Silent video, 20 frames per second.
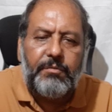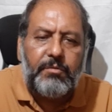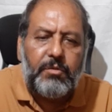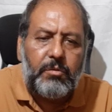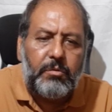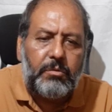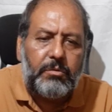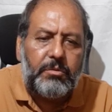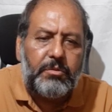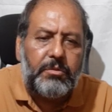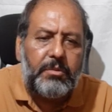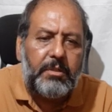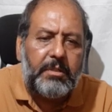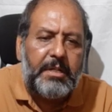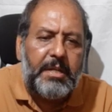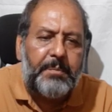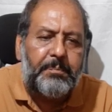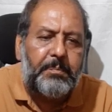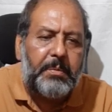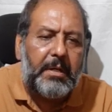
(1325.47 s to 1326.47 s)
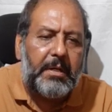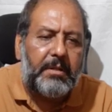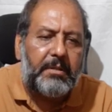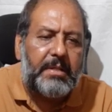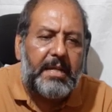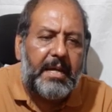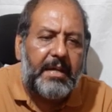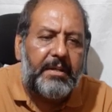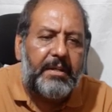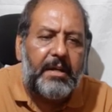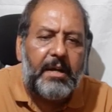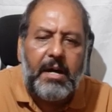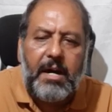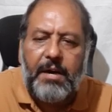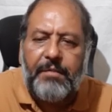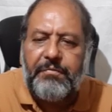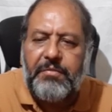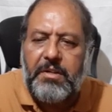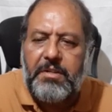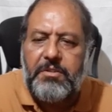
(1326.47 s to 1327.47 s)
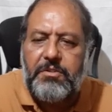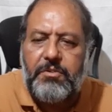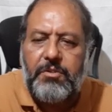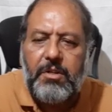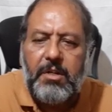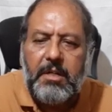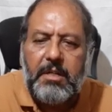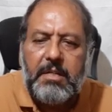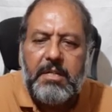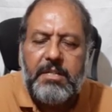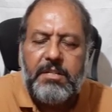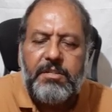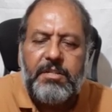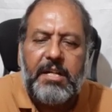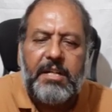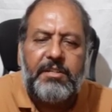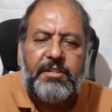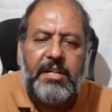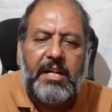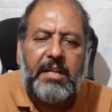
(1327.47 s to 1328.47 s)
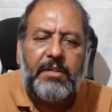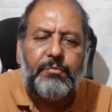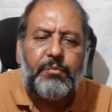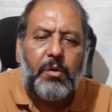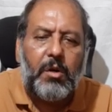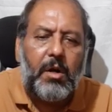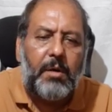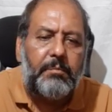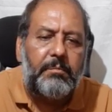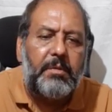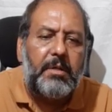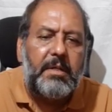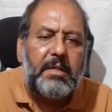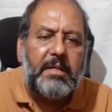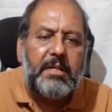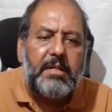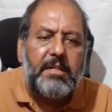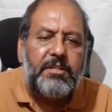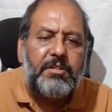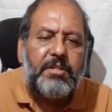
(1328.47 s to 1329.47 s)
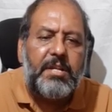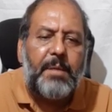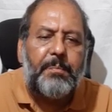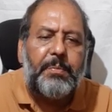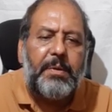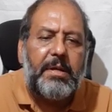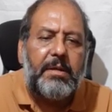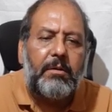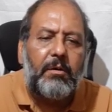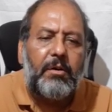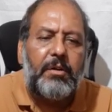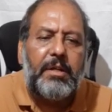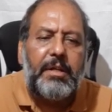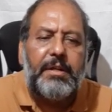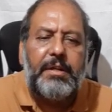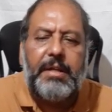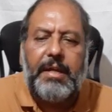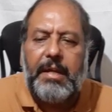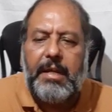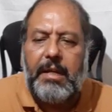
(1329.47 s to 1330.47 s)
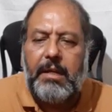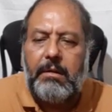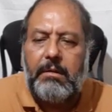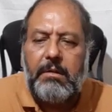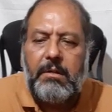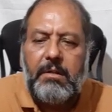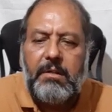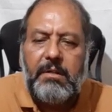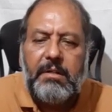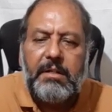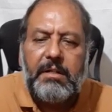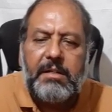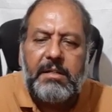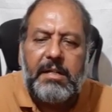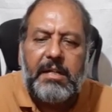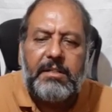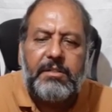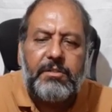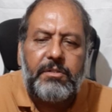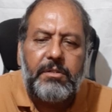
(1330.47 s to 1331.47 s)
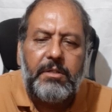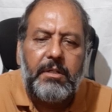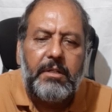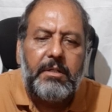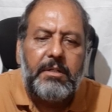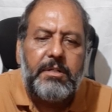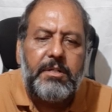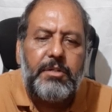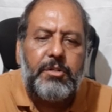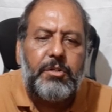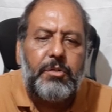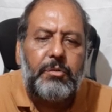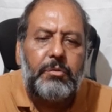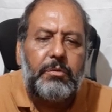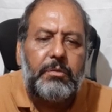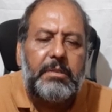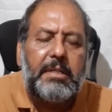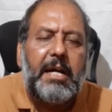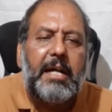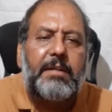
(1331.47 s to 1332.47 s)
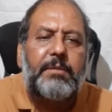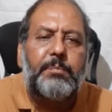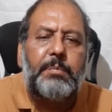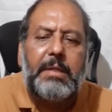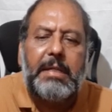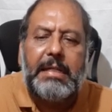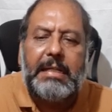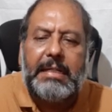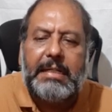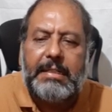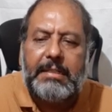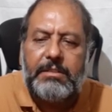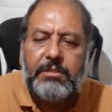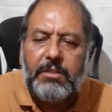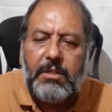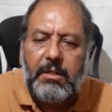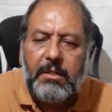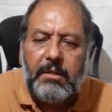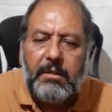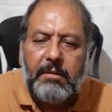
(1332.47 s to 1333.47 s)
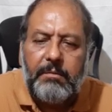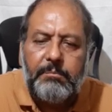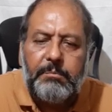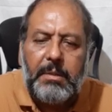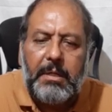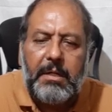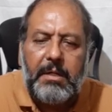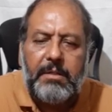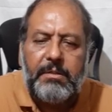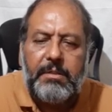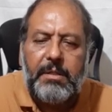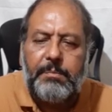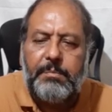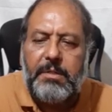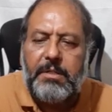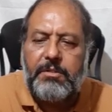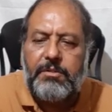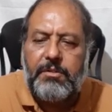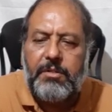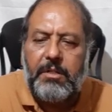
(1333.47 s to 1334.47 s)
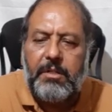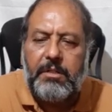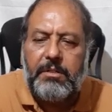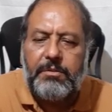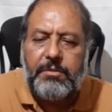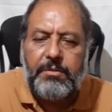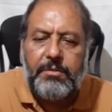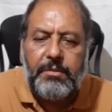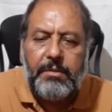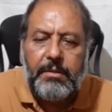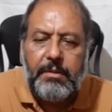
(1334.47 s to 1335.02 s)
wounds deeper than a half inch, such as from stepping on a nail, crushed tissue that bleeds, burn the blisters,